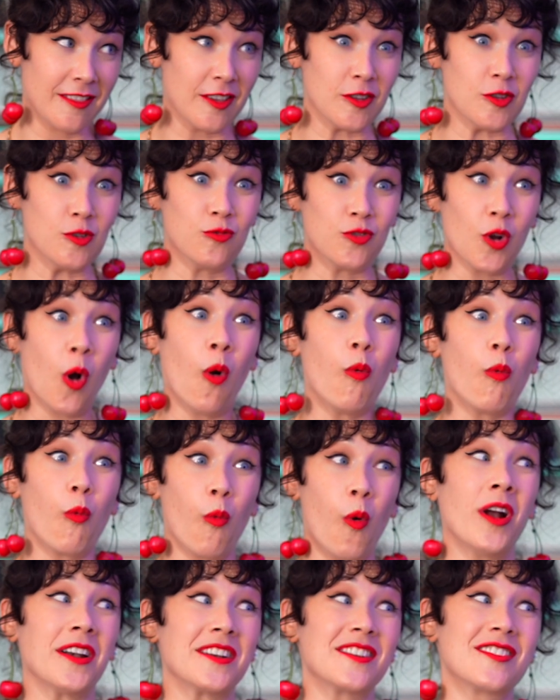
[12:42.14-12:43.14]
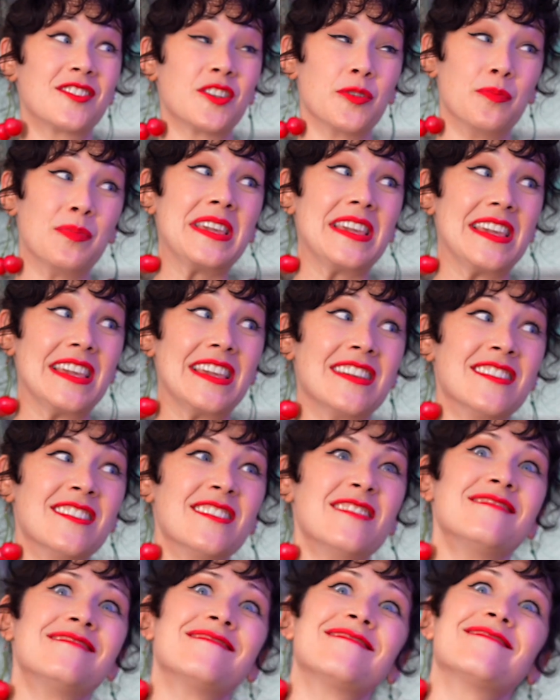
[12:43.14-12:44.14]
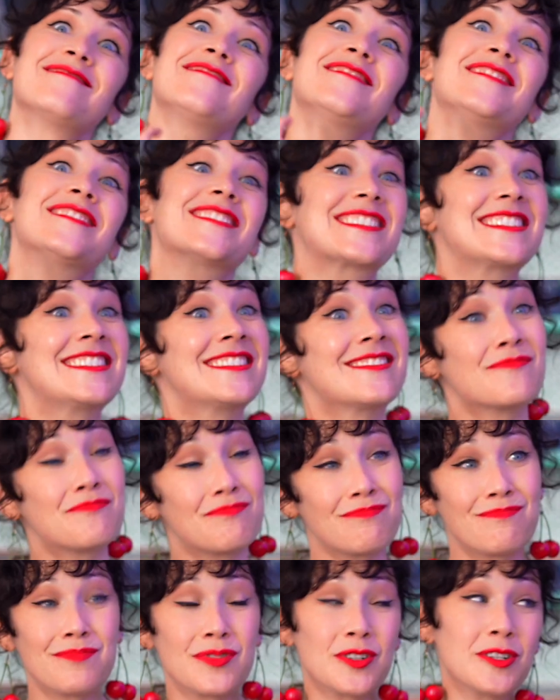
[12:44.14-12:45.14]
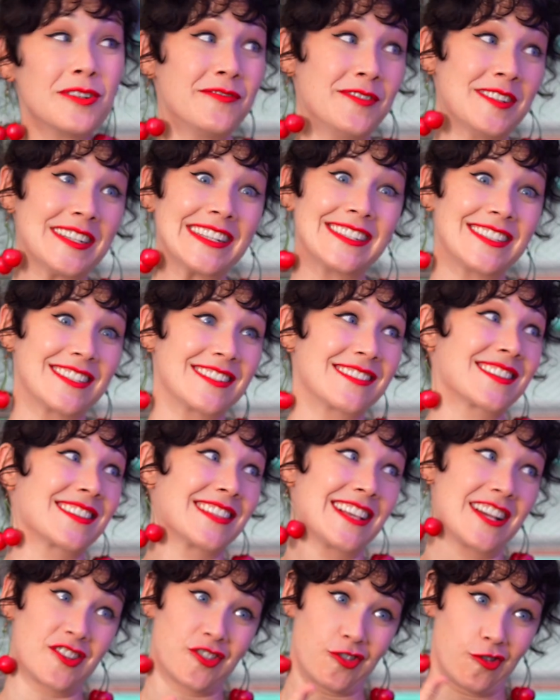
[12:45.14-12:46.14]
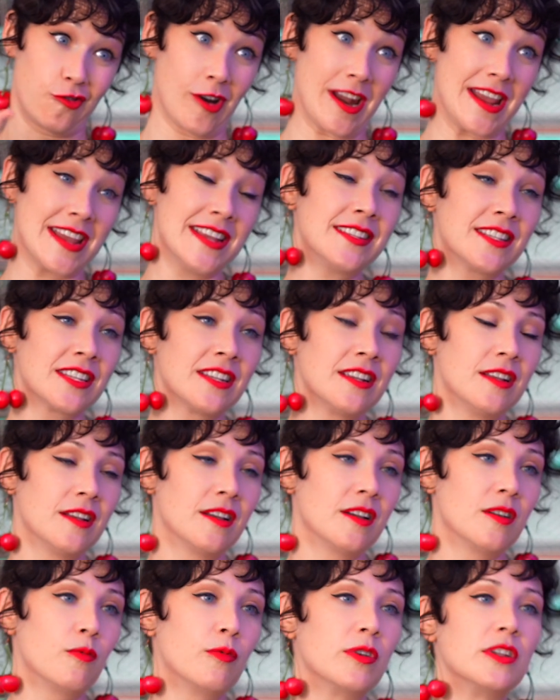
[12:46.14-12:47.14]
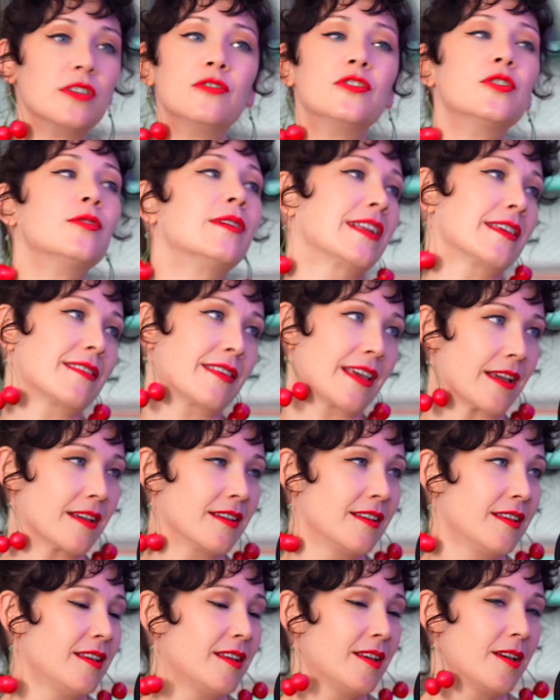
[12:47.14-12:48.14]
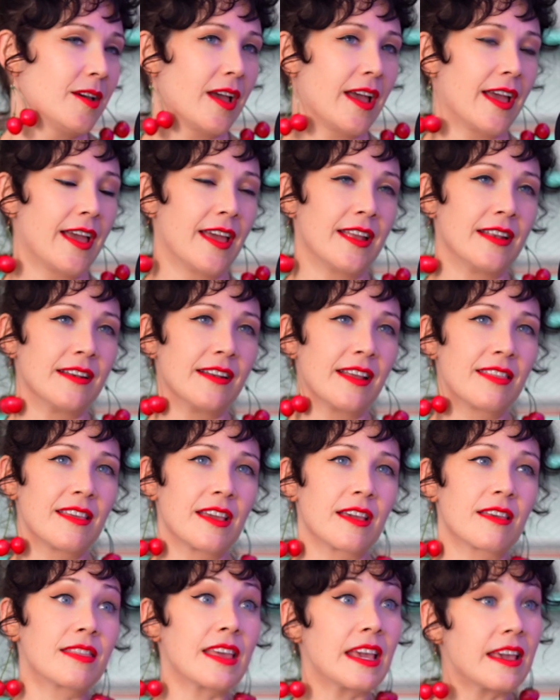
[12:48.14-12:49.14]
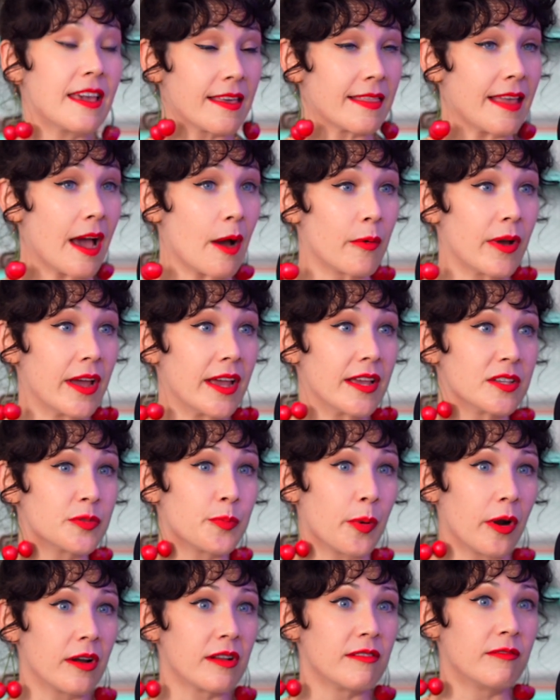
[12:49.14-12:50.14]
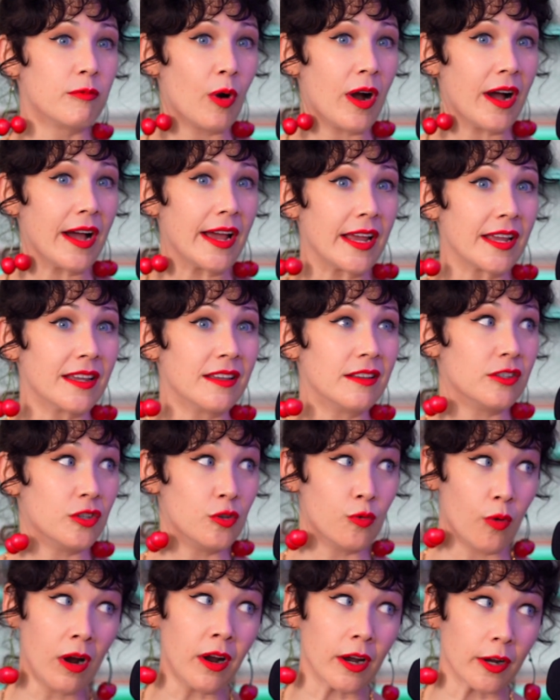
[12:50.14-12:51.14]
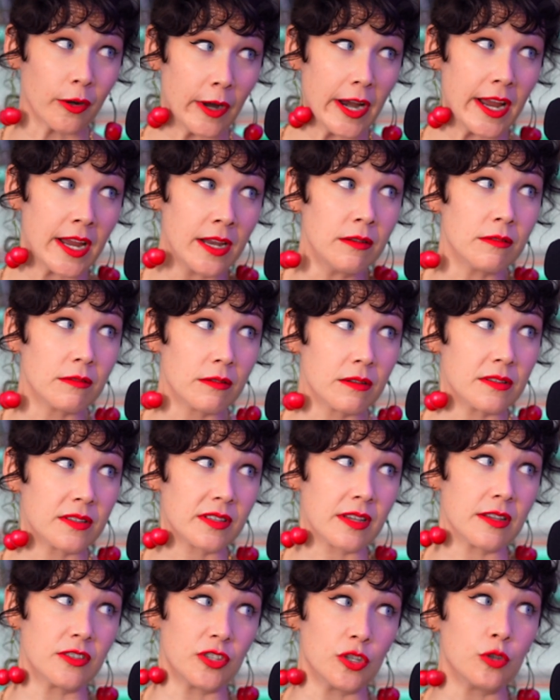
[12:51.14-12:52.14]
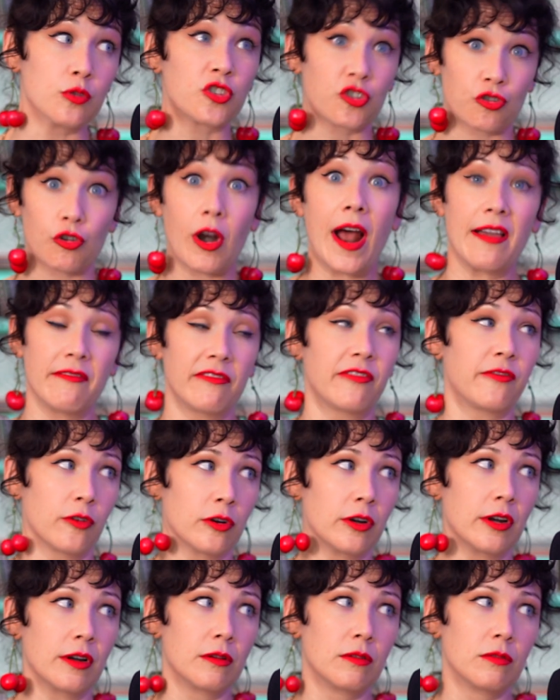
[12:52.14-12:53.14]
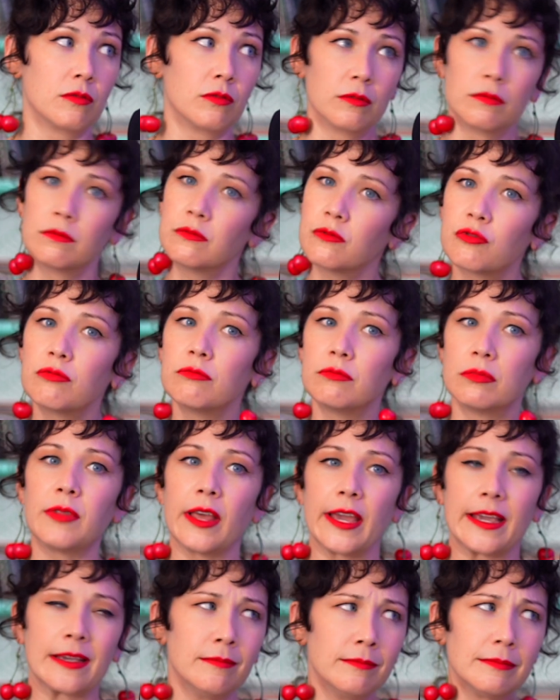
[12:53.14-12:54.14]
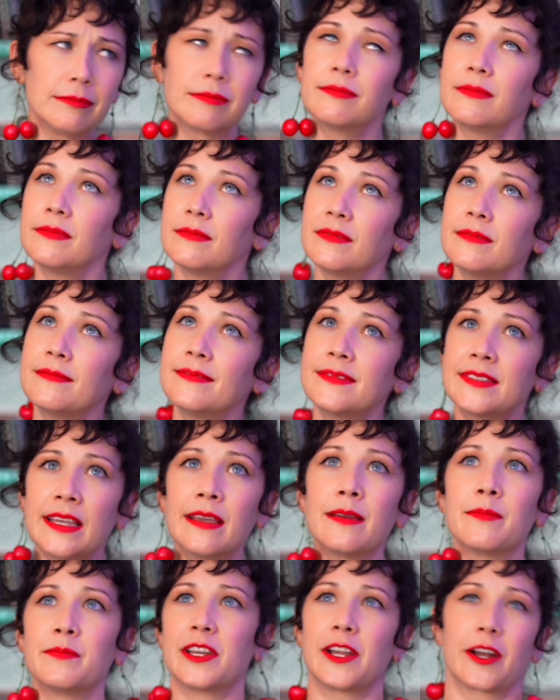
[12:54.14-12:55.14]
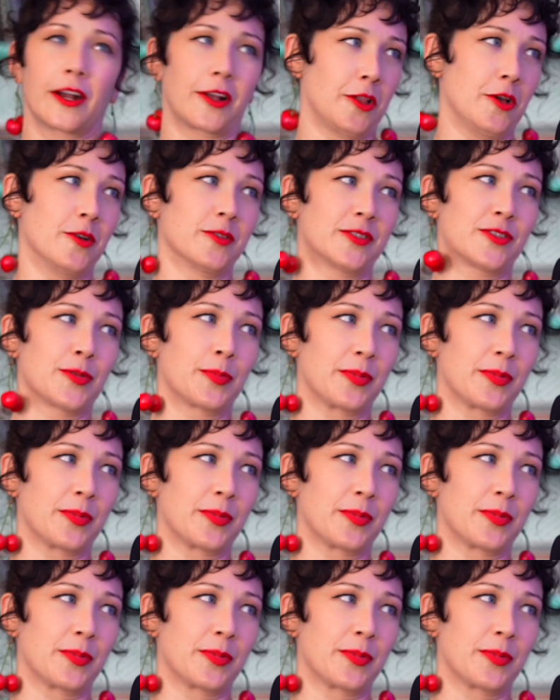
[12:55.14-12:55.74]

that you don't want to be fucking perfect slash mm-hmm. great mm-hmm. when you do anything. Mm-hmm. And I think thinking that way is part of why you are great, is because you strive for like damn near close to